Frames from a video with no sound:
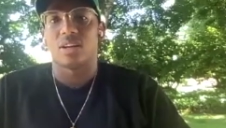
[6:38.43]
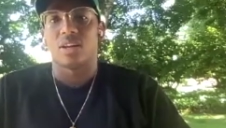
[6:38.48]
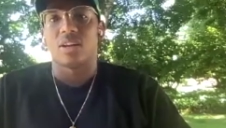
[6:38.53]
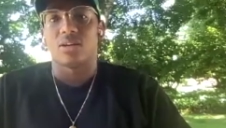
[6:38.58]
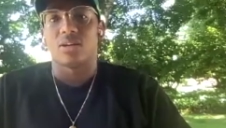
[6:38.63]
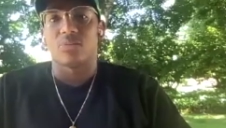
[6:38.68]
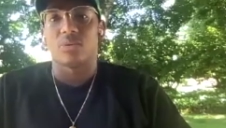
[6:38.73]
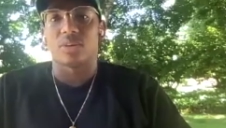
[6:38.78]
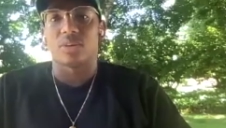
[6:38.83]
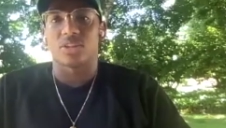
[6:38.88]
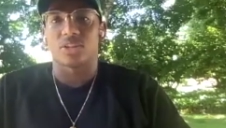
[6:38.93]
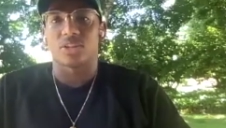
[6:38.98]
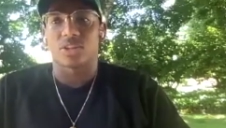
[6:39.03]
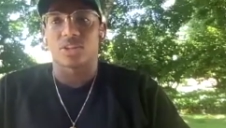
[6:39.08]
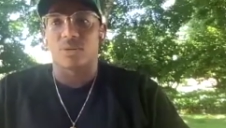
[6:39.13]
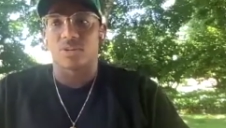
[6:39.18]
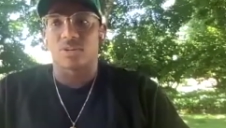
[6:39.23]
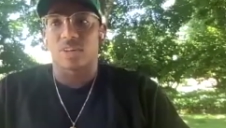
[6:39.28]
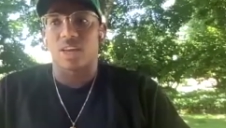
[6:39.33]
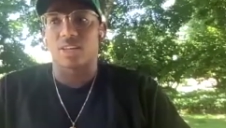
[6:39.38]
really
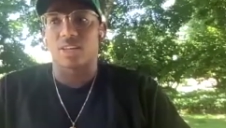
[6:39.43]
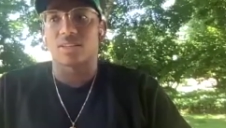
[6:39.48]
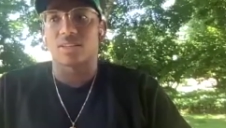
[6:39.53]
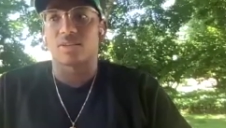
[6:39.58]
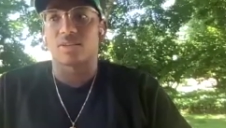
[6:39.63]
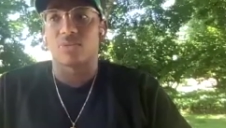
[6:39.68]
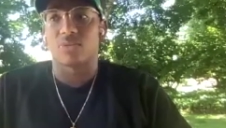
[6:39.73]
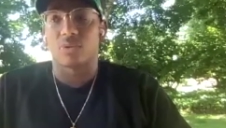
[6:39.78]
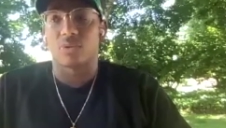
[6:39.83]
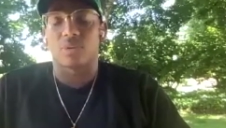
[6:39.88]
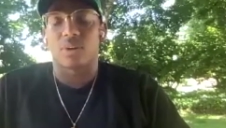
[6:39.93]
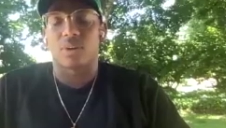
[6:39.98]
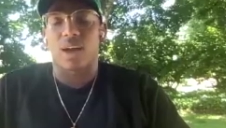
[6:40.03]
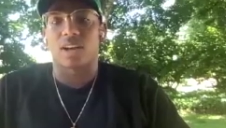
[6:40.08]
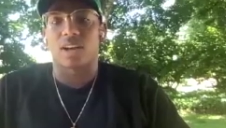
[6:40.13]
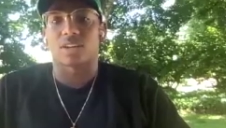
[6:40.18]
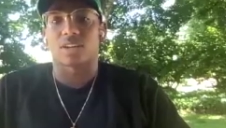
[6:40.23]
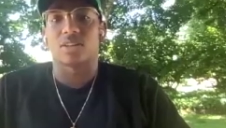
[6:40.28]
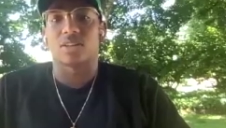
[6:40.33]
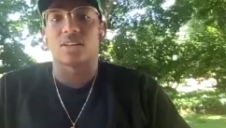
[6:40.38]
showcasing what we're
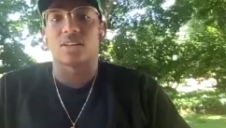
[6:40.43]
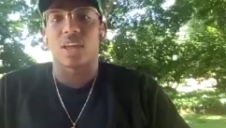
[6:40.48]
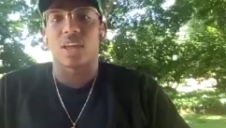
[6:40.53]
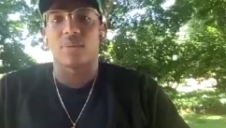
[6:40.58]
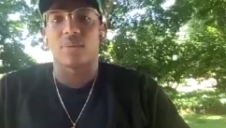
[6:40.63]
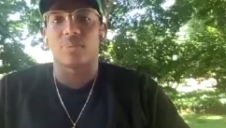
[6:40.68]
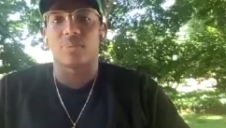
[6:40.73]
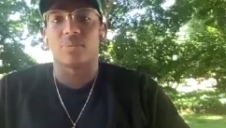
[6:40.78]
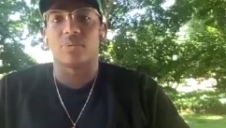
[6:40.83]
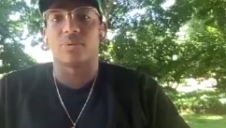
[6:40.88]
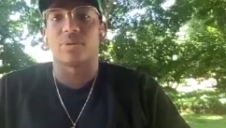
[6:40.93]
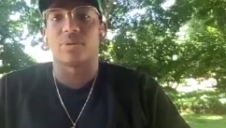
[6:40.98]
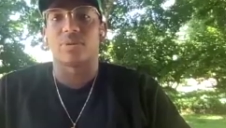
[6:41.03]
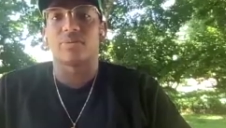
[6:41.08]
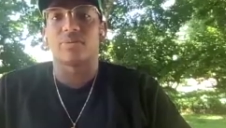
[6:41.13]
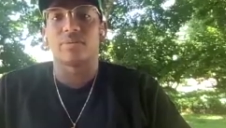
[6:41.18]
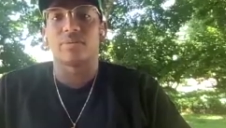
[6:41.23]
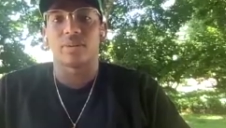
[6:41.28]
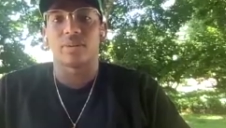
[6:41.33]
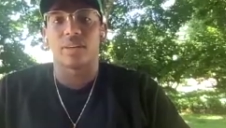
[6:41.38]
actually capable of,
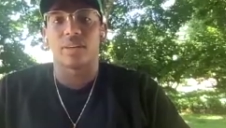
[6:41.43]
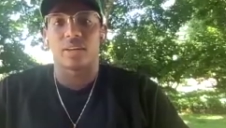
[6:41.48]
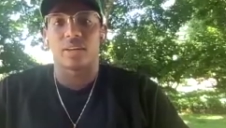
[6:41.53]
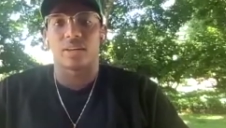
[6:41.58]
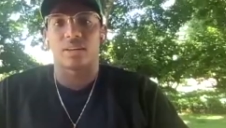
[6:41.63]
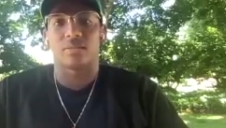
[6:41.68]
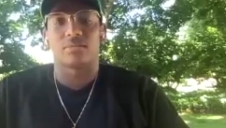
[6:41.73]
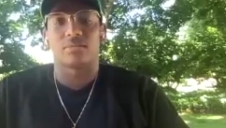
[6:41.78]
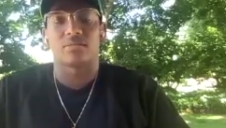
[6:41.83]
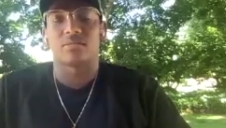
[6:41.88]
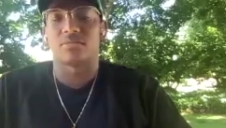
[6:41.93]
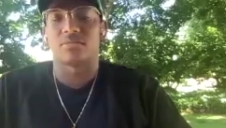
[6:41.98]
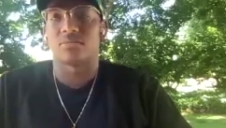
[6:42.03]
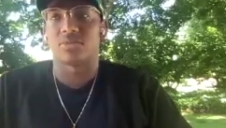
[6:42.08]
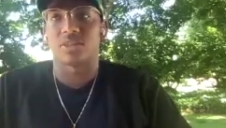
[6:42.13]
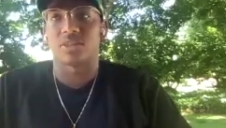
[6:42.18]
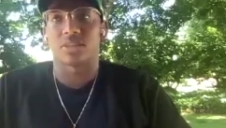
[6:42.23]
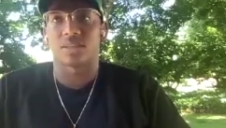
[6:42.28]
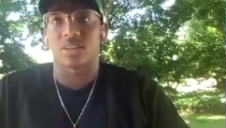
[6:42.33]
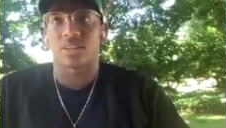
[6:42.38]
and
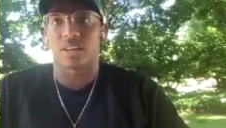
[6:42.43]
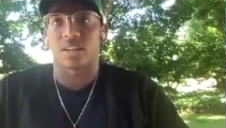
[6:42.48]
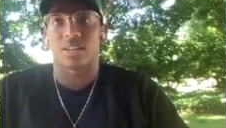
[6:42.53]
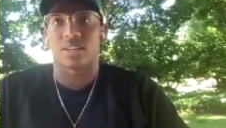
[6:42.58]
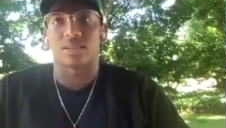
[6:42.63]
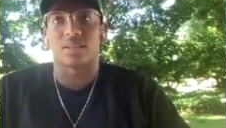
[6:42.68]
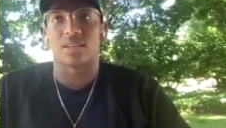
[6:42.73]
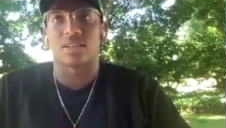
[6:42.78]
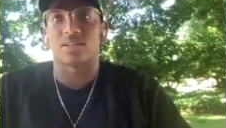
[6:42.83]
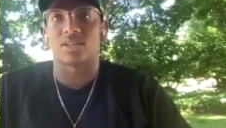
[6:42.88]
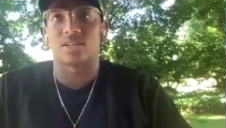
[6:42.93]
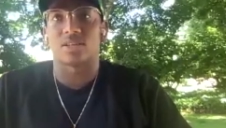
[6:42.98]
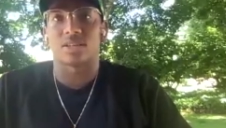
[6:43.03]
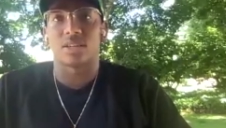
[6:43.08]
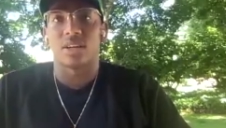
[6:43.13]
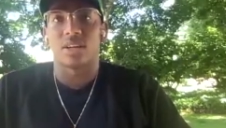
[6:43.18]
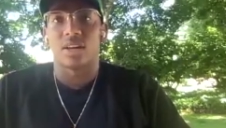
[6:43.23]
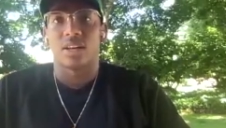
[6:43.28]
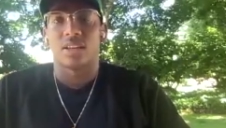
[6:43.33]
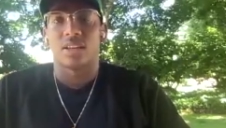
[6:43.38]
just like I said, just
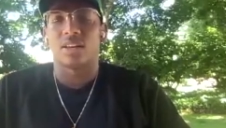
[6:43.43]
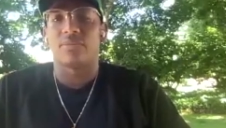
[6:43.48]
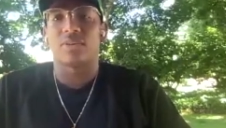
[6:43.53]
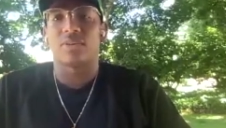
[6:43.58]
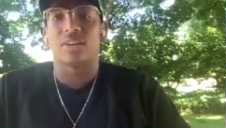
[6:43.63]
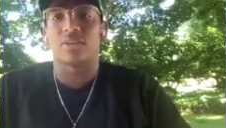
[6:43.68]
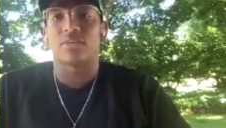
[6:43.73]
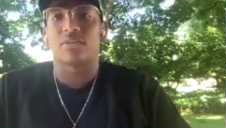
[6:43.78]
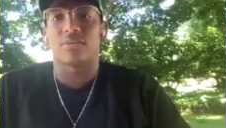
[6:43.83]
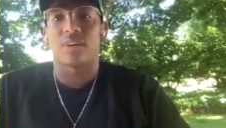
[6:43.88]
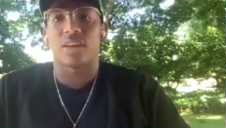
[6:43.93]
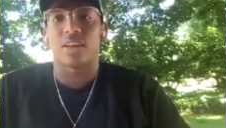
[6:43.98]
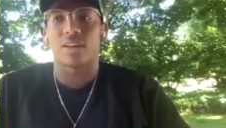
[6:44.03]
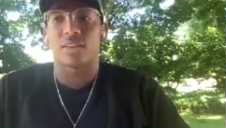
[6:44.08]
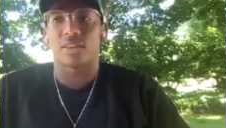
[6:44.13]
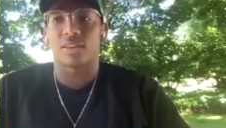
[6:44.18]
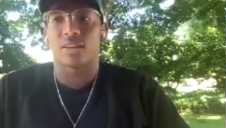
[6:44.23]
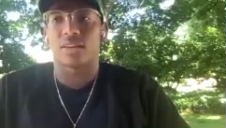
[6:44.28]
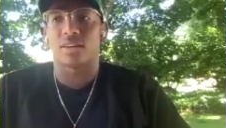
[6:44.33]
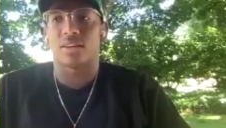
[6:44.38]
living in
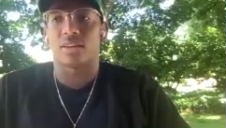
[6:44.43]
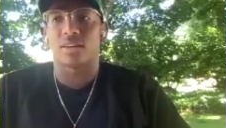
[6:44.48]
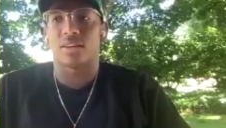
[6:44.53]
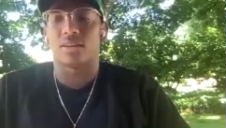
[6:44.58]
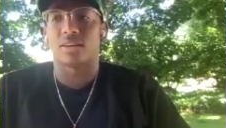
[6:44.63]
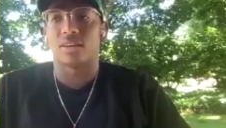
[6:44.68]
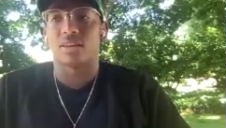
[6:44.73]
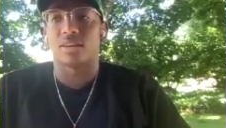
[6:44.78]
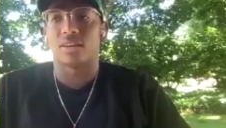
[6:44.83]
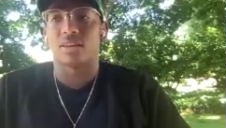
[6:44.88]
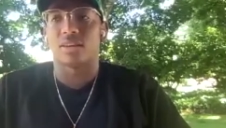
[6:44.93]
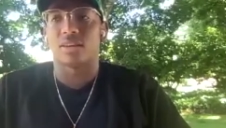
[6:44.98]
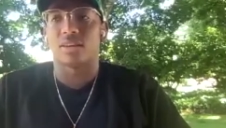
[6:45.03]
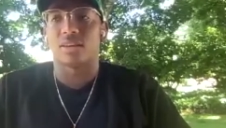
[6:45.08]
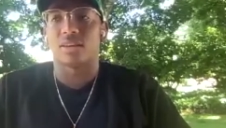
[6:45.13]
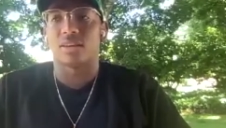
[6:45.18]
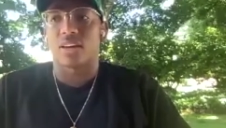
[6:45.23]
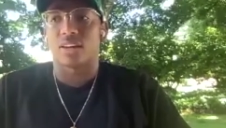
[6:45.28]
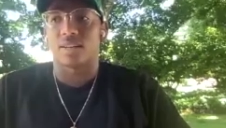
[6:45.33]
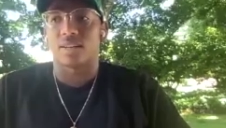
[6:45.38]
faith. And
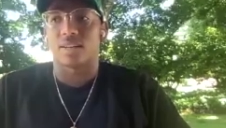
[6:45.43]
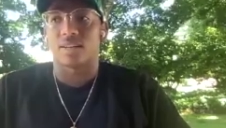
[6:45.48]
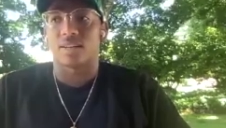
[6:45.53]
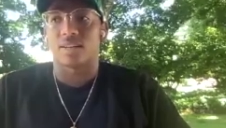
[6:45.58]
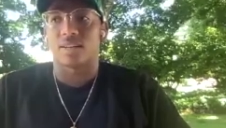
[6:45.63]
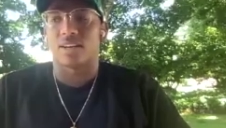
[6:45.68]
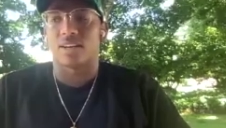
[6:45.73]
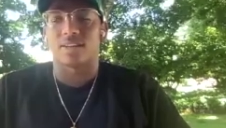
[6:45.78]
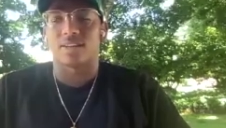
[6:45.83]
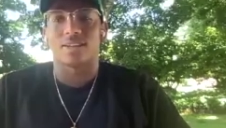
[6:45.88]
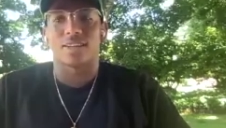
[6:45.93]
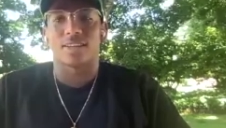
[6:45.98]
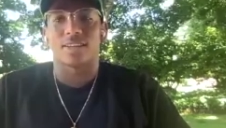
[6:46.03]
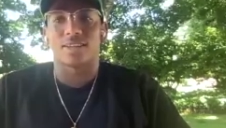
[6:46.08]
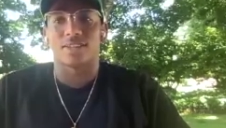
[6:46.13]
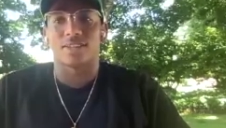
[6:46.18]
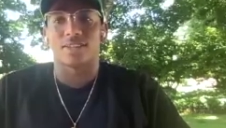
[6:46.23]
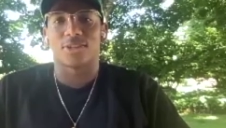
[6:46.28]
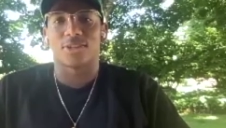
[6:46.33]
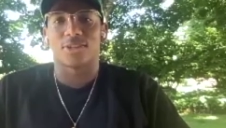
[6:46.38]
it's kind of us
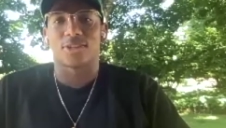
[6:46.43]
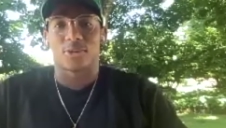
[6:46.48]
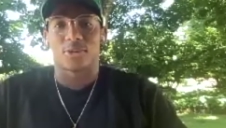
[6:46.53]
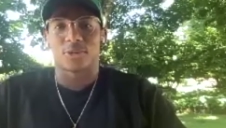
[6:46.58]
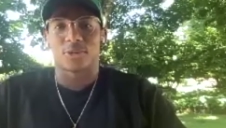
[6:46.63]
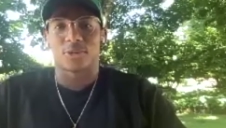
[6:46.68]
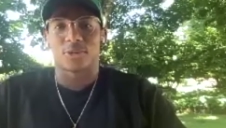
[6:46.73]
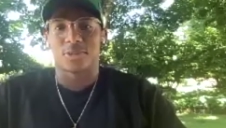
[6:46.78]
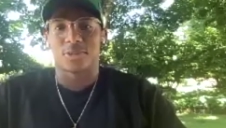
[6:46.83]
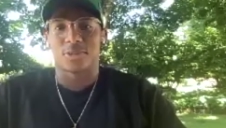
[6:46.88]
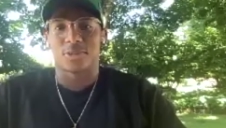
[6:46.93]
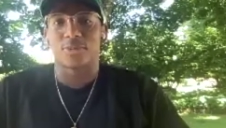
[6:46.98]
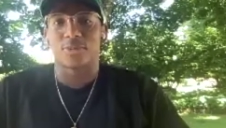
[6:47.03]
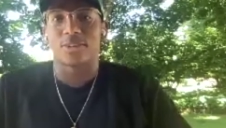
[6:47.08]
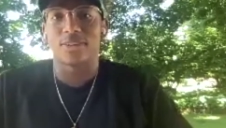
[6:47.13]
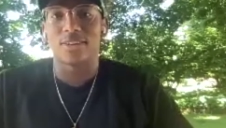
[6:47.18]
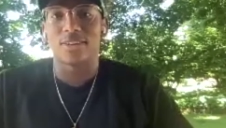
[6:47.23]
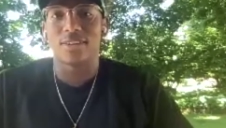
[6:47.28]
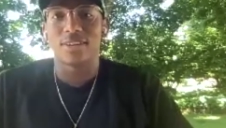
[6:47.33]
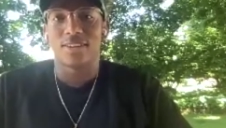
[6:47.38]
against the world
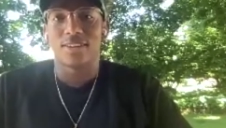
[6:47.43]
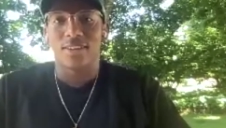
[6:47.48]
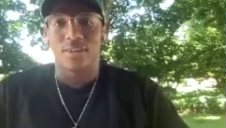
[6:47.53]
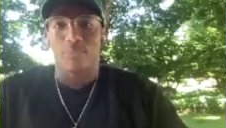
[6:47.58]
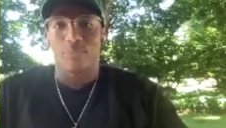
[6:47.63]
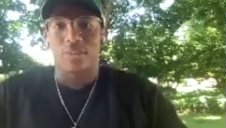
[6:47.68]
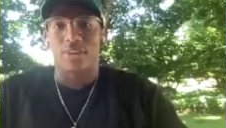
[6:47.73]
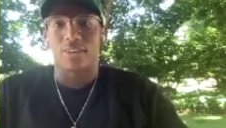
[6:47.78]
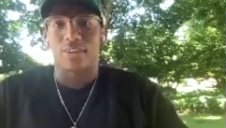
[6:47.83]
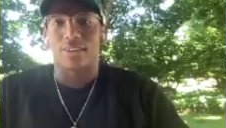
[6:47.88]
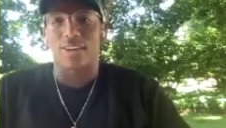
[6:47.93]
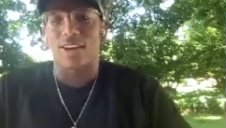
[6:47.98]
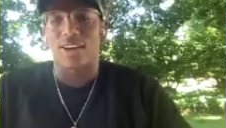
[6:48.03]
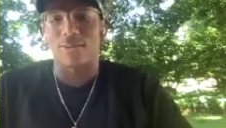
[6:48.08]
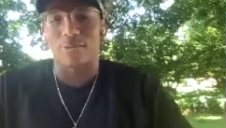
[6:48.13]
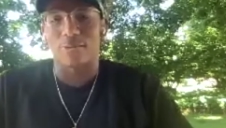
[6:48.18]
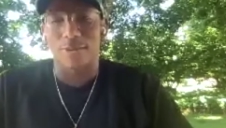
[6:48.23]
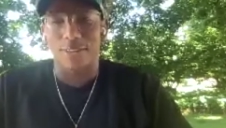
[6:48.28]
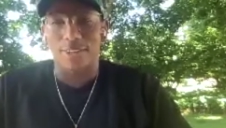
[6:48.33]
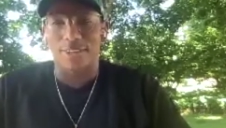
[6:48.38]
ultimately, but not
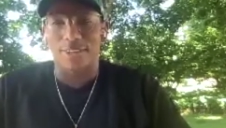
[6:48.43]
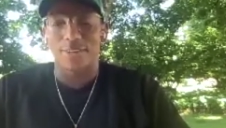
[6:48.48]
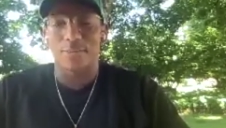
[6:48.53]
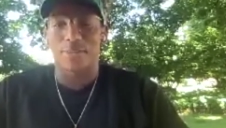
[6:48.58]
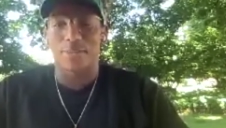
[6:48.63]
really.